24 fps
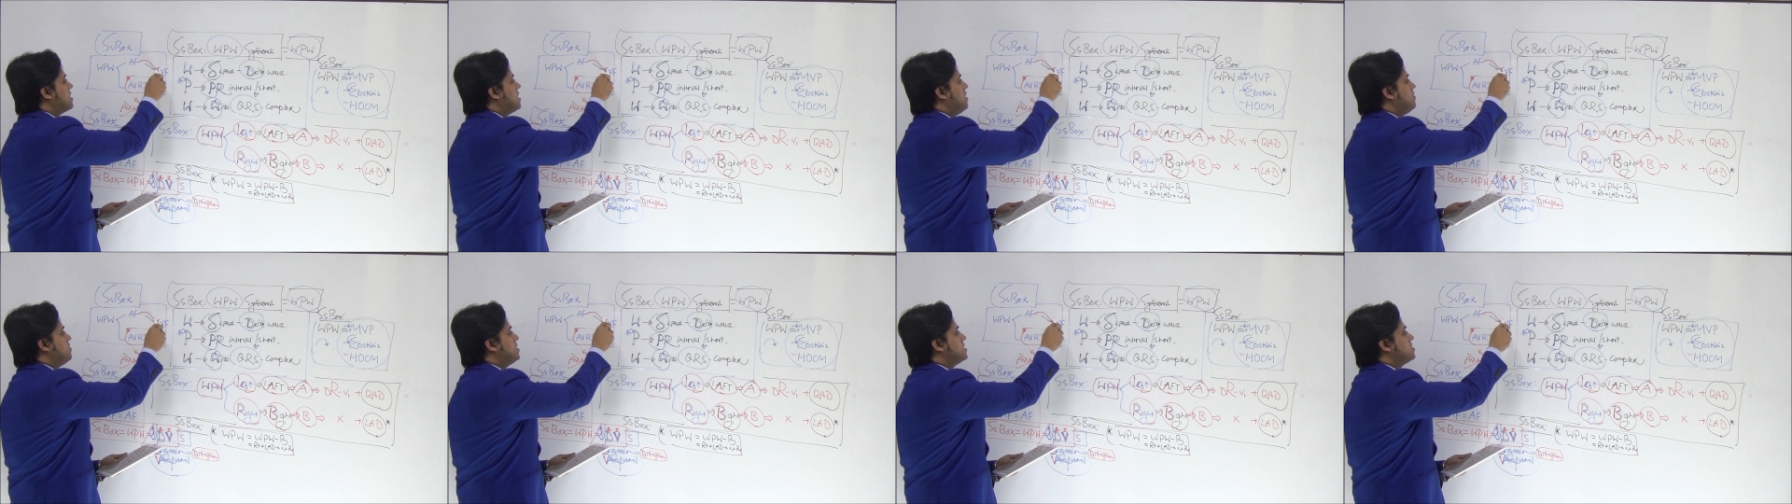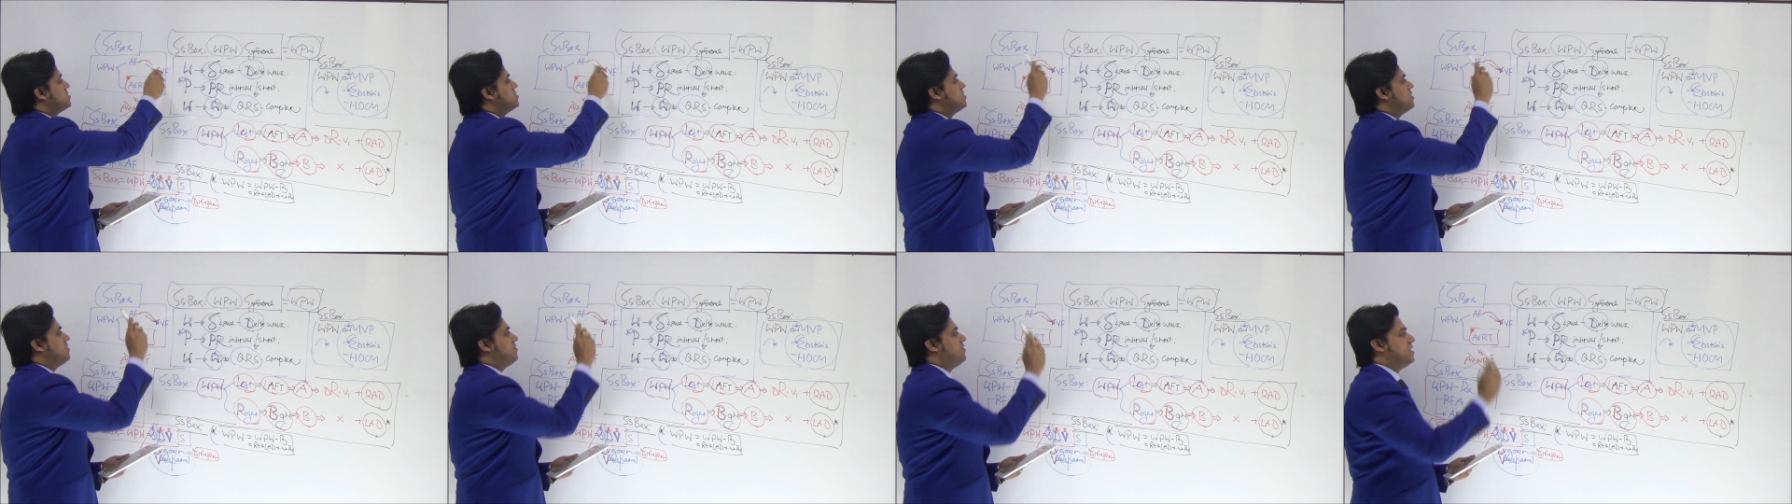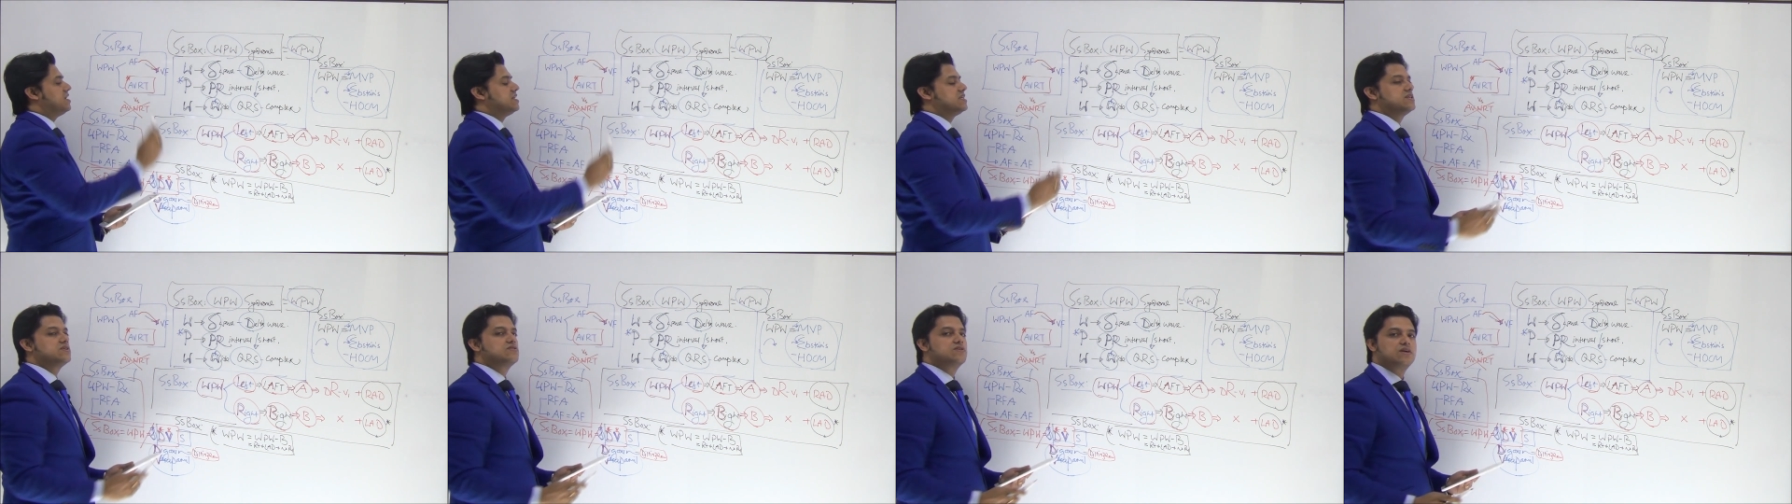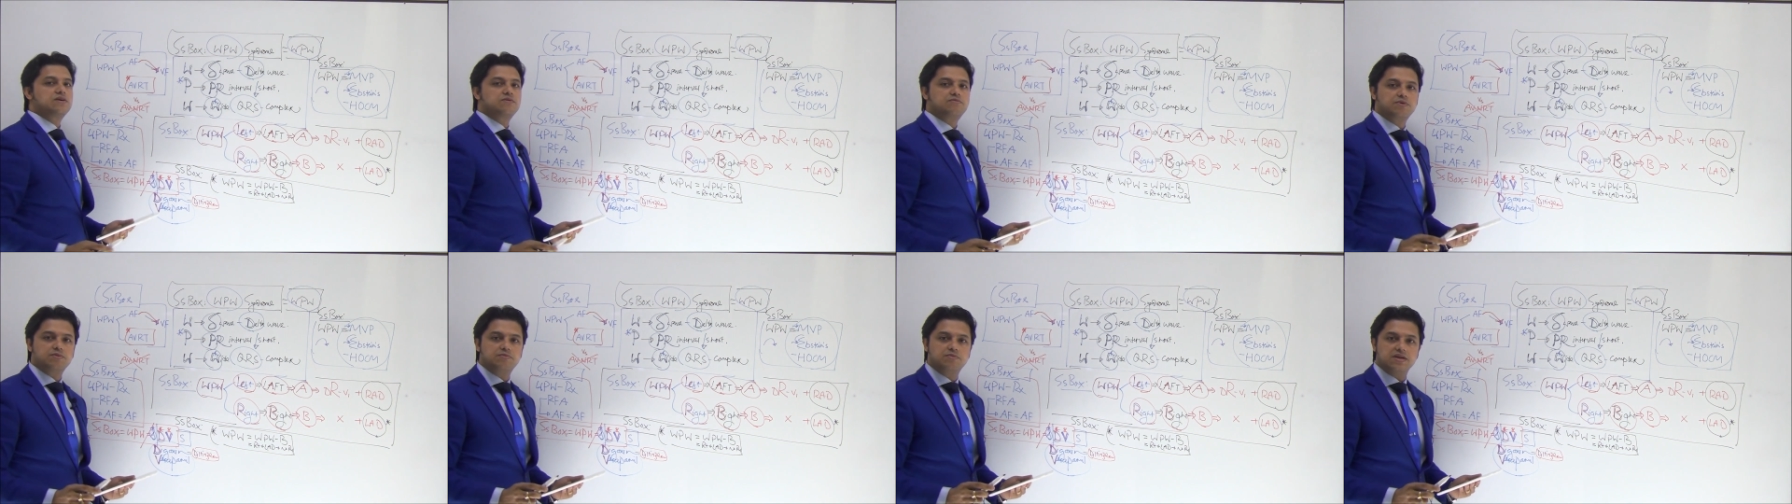coming to the
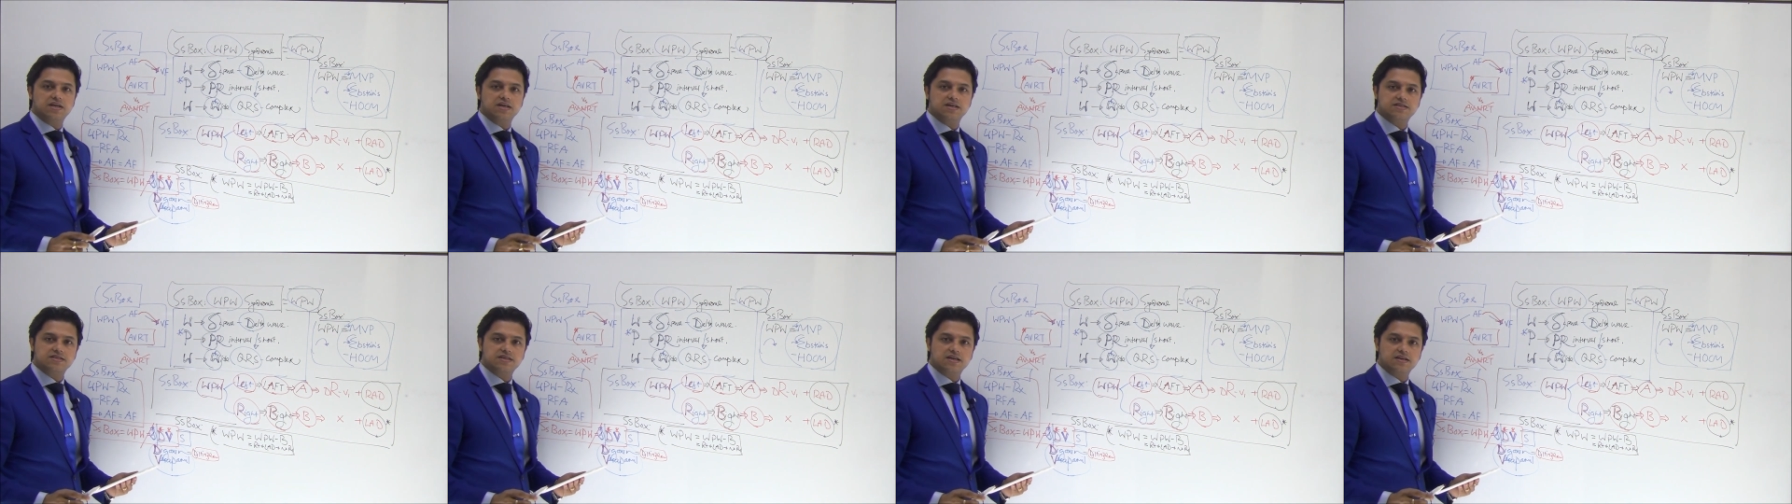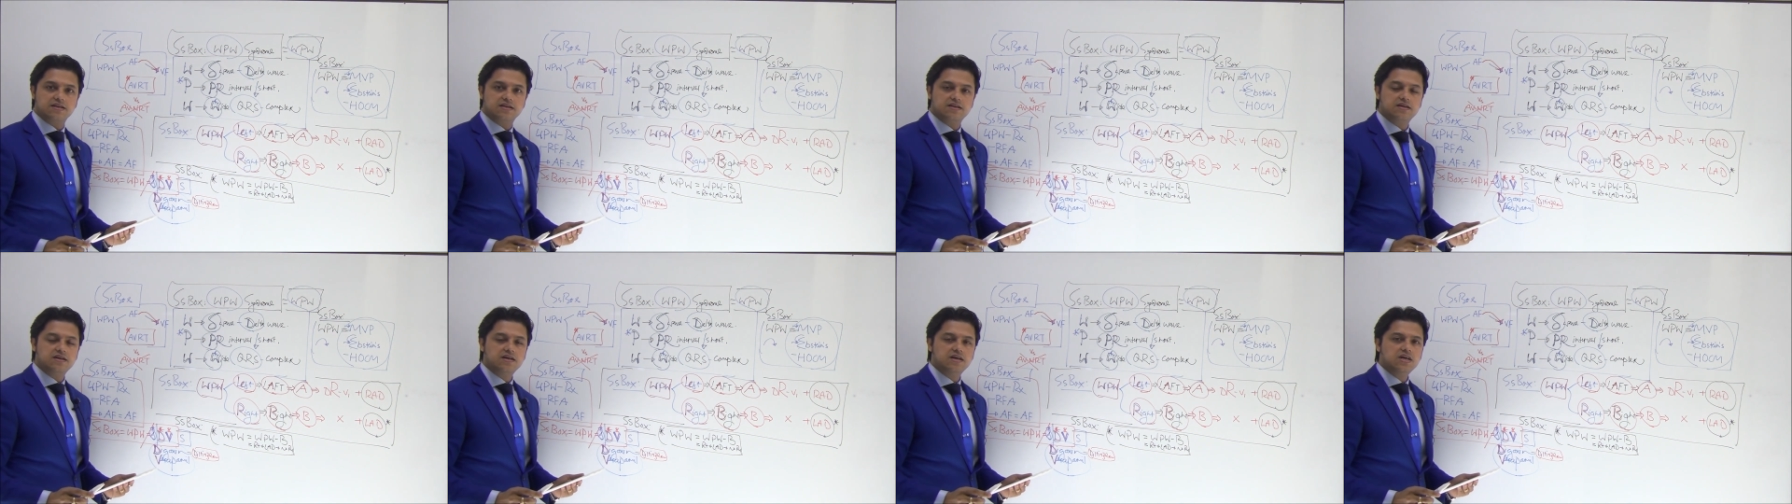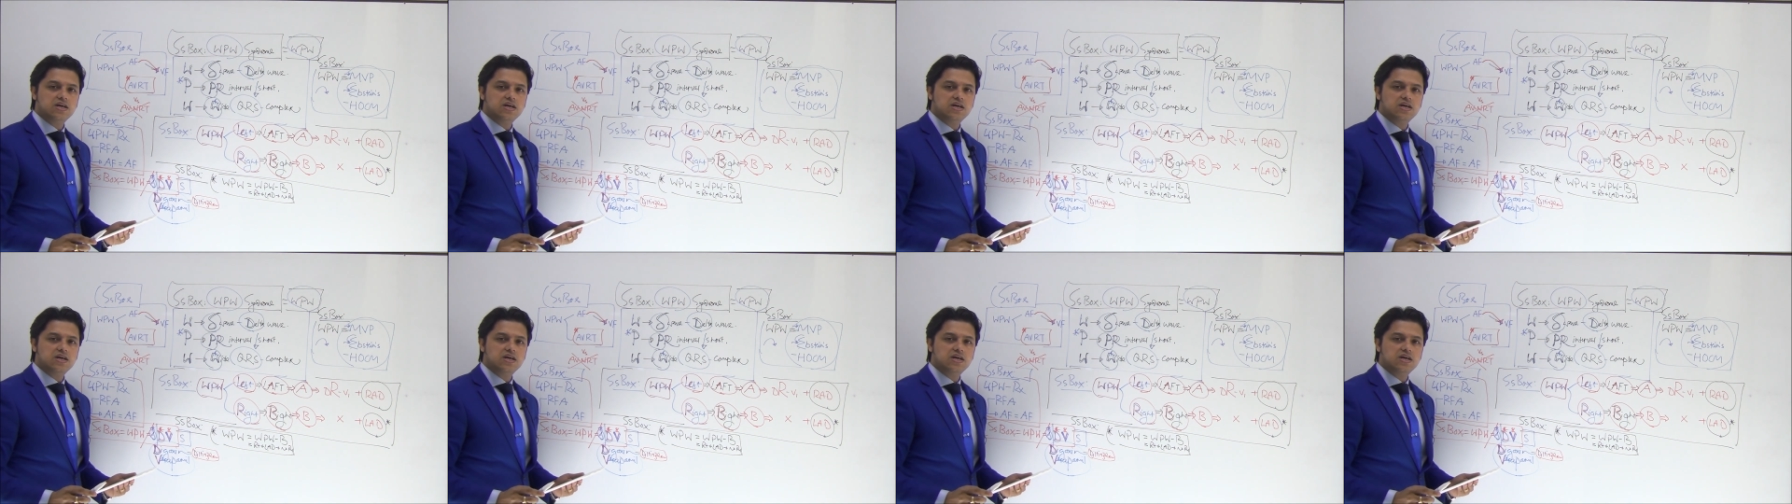ventricular fibrillation.